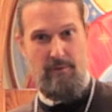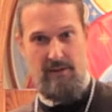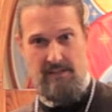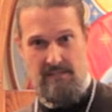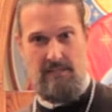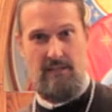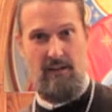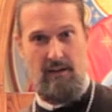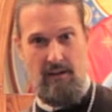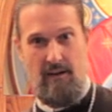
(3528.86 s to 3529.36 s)
that
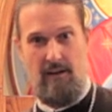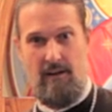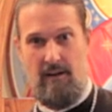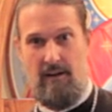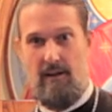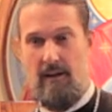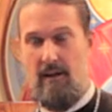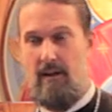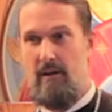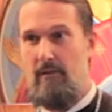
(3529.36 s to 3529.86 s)
reason.
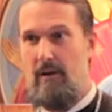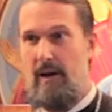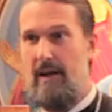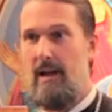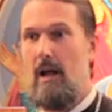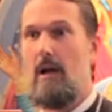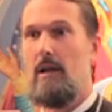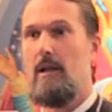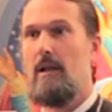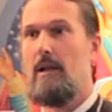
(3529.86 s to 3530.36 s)

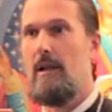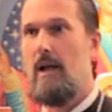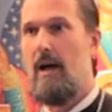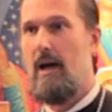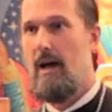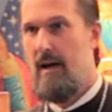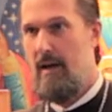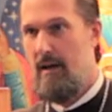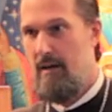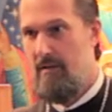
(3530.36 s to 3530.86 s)
Right?
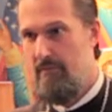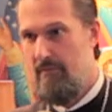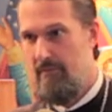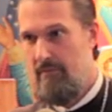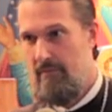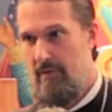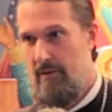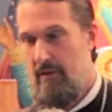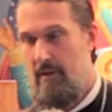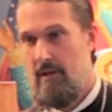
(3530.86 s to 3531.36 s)

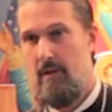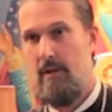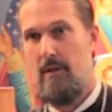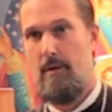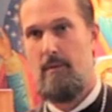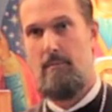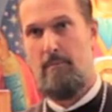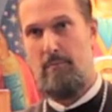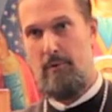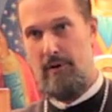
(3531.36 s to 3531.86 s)
Love
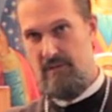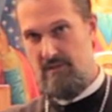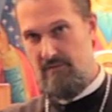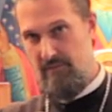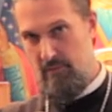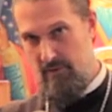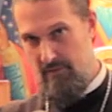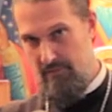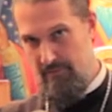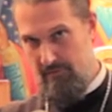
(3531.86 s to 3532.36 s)

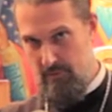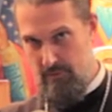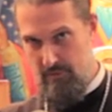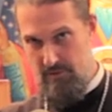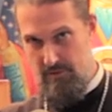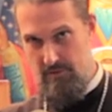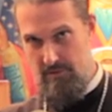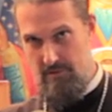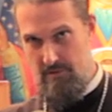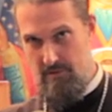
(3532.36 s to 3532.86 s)
brings forth
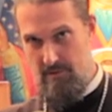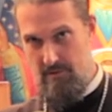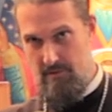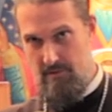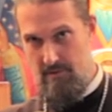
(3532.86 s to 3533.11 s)
fruits.